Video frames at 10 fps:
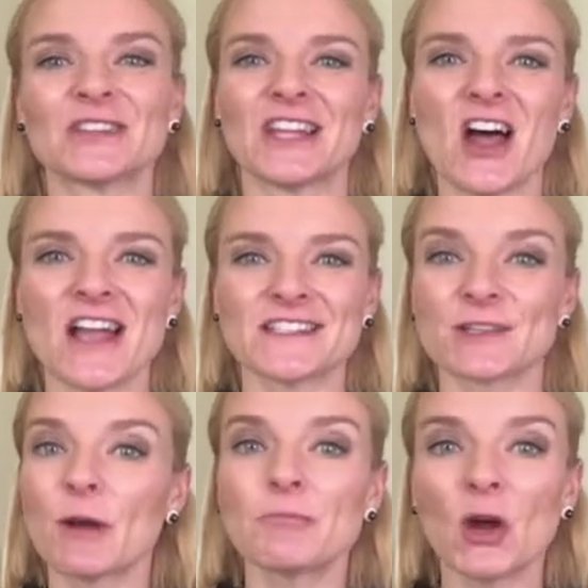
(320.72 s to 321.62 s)
online.
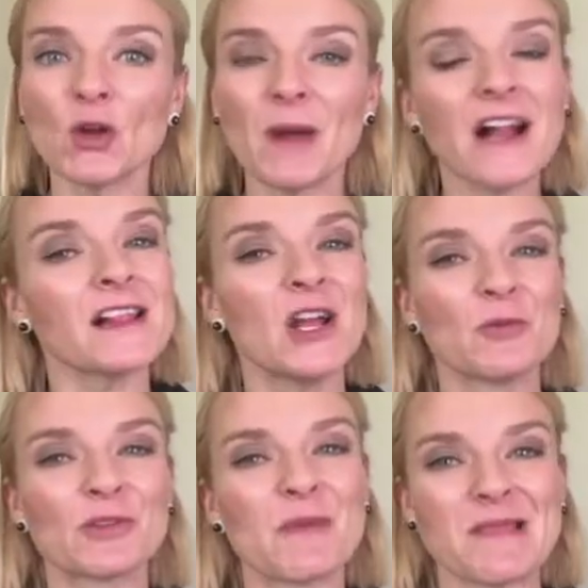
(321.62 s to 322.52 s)
So I'm mobile
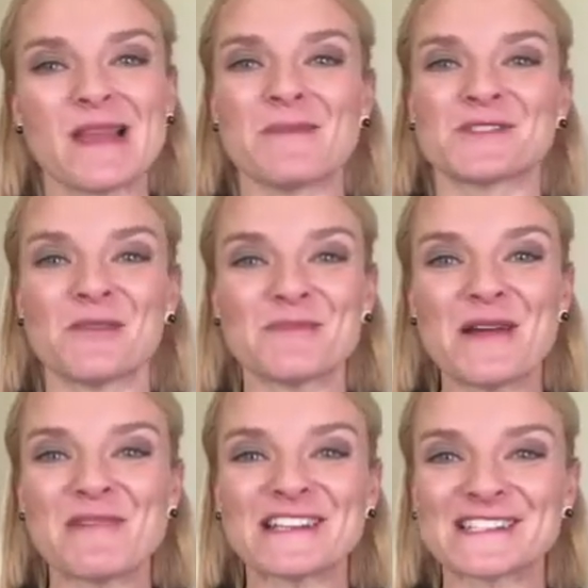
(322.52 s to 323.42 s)
with my laptop by
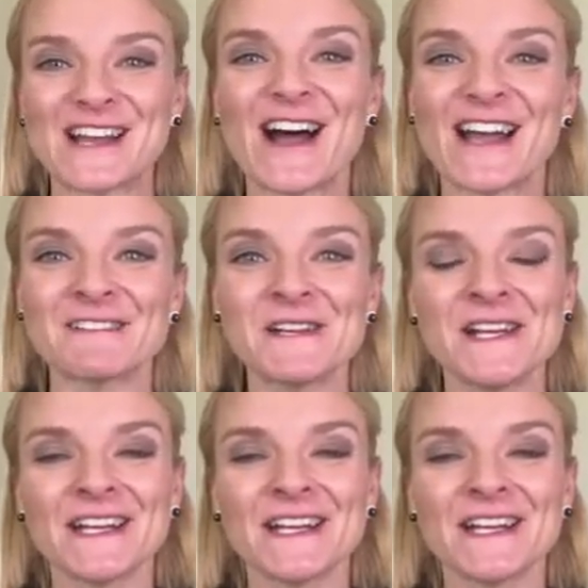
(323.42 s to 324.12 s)
my side.